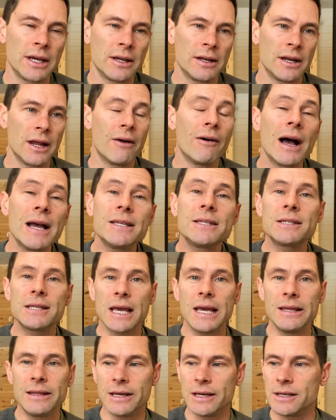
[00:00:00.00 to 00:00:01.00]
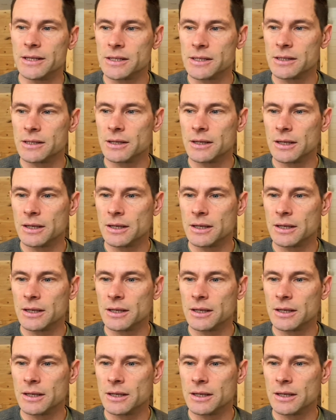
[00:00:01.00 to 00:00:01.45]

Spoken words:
Now, I say this